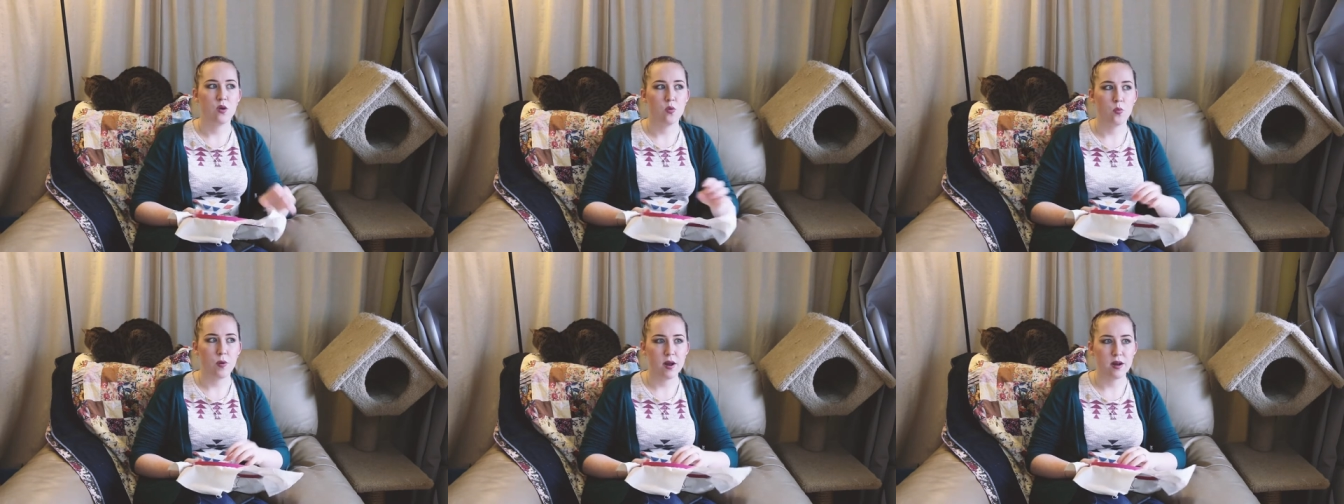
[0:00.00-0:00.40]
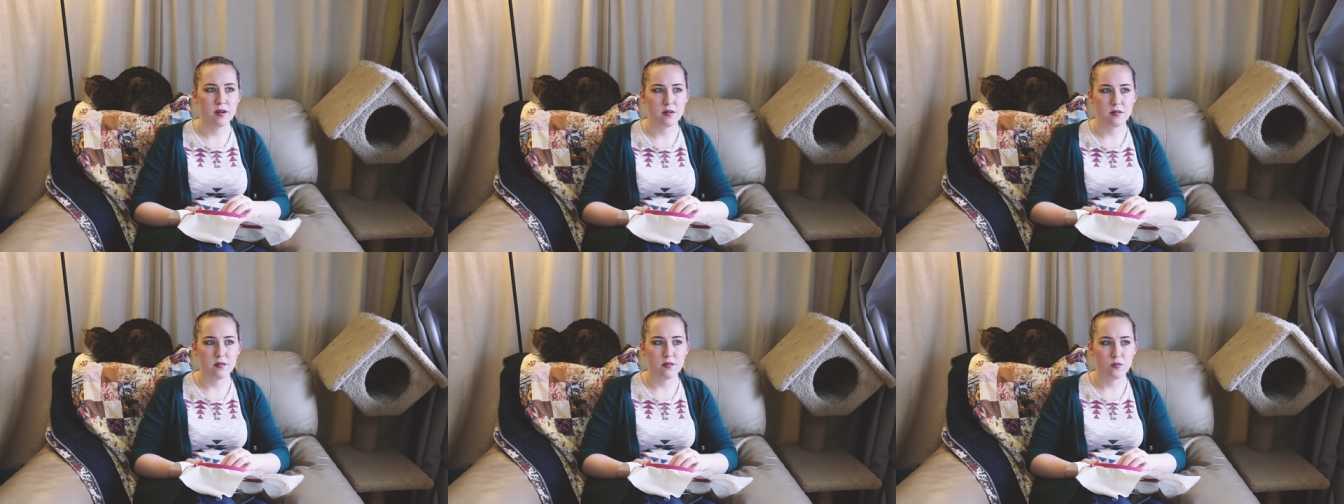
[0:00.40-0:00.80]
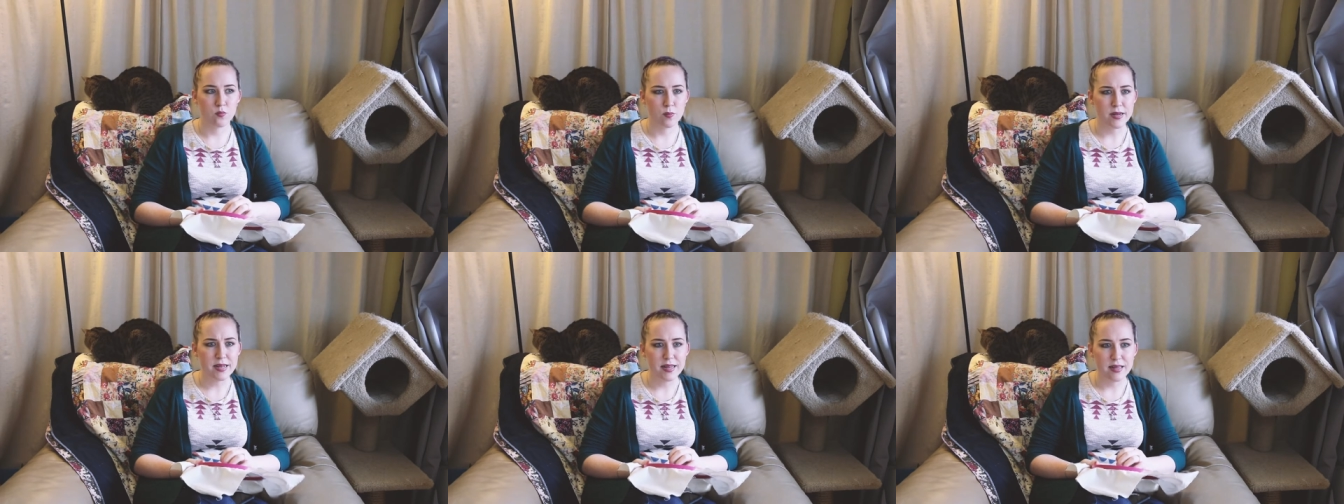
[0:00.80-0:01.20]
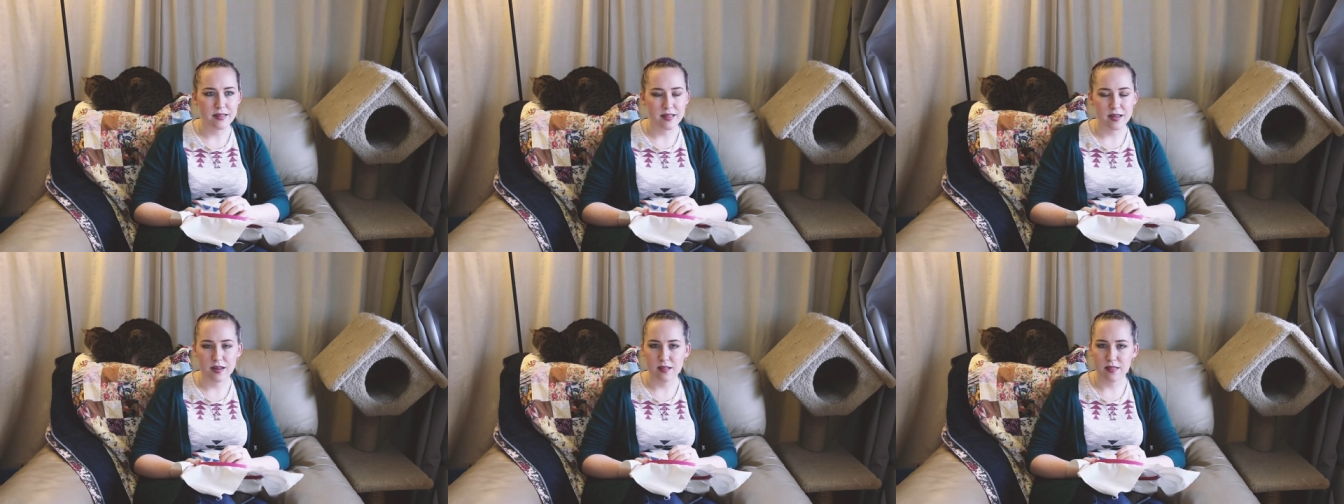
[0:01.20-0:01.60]
when really
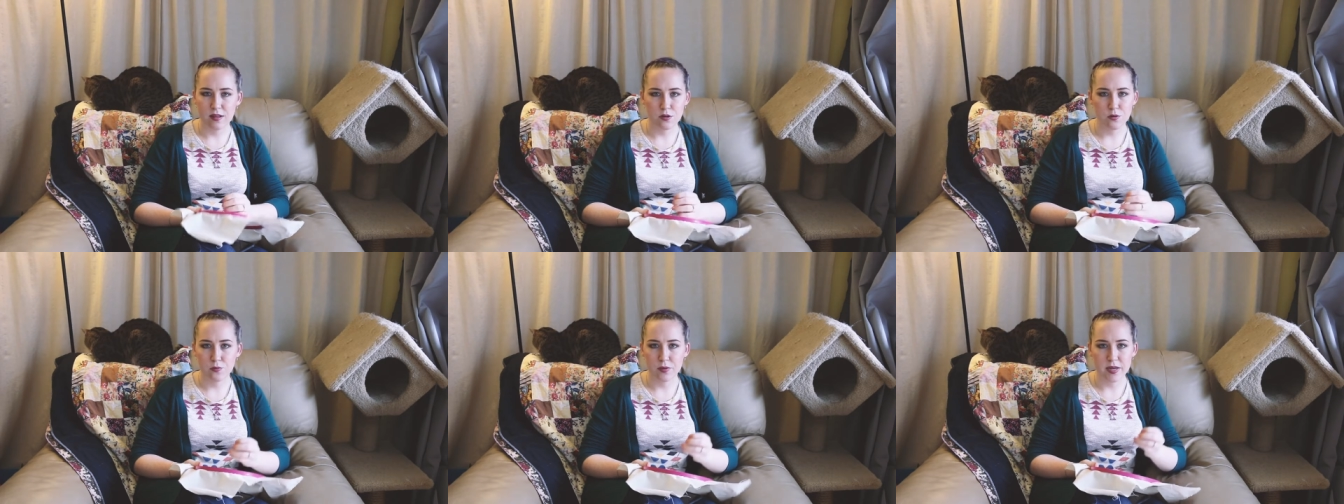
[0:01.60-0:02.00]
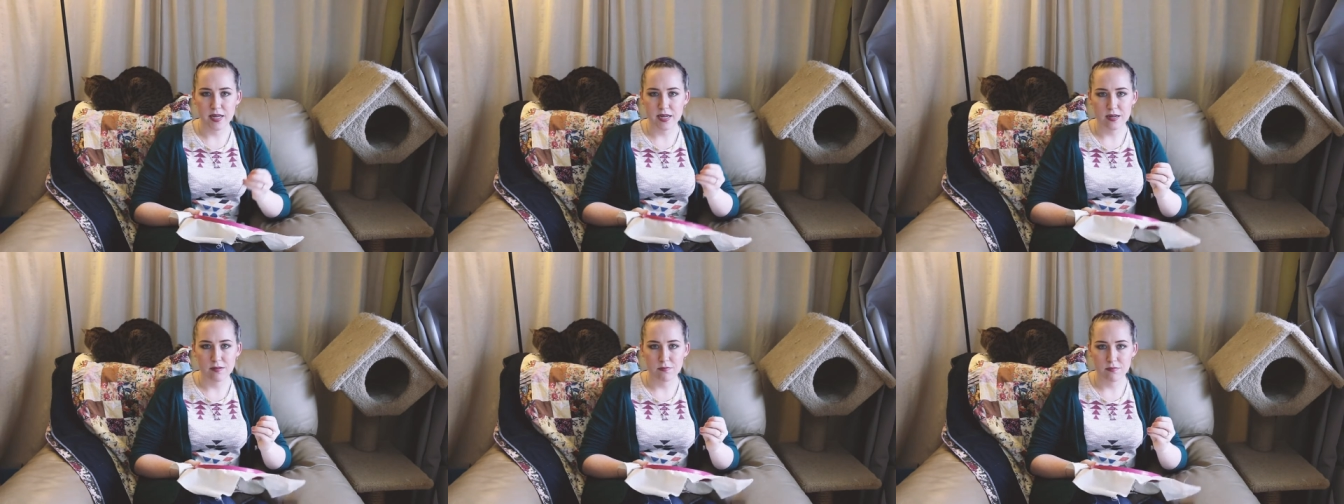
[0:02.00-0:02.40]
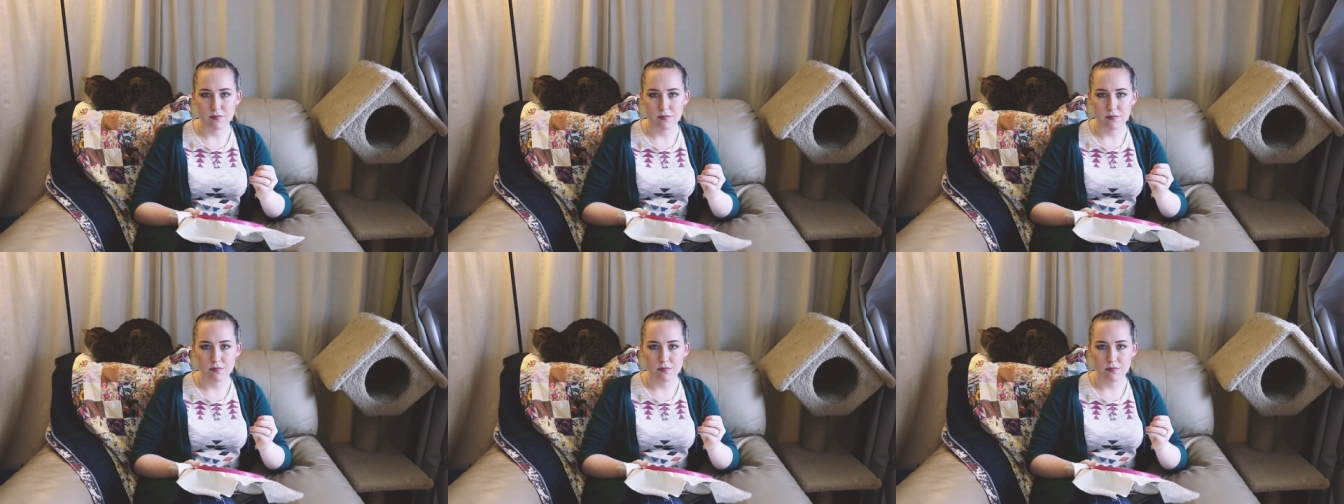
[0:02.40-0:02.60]
they don't really